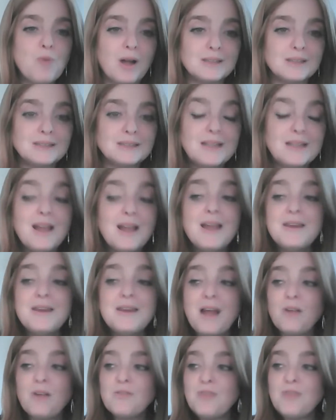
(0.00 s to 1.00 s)
us.
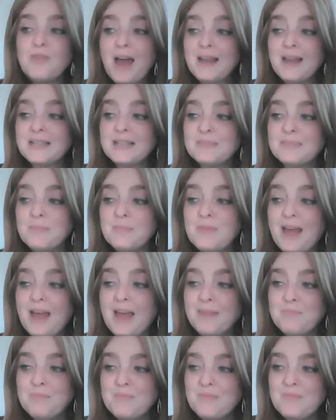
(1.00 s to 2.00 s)
Now that
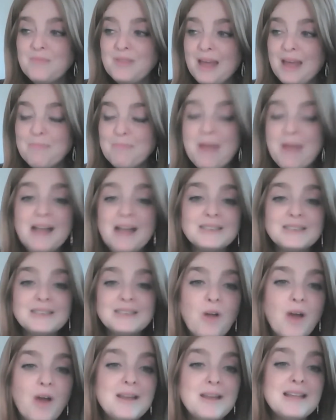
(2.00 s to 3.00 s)
that that
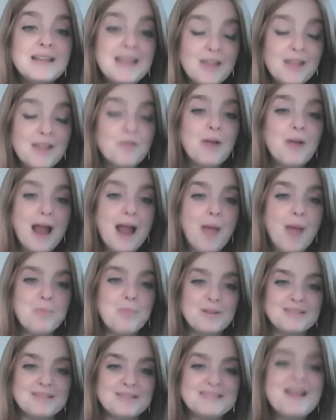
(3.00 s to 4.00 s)
passing on either
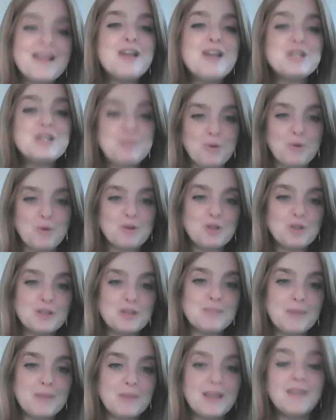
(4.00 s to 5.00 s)
happens spiritually
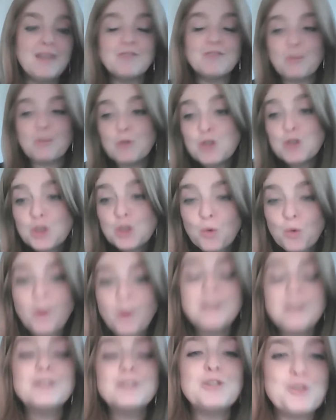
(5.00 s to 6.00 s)
speaking, if someone
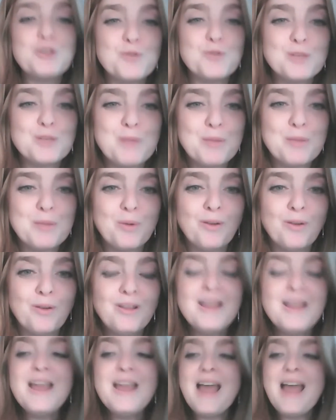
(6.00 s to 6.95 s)
joins the Jewish people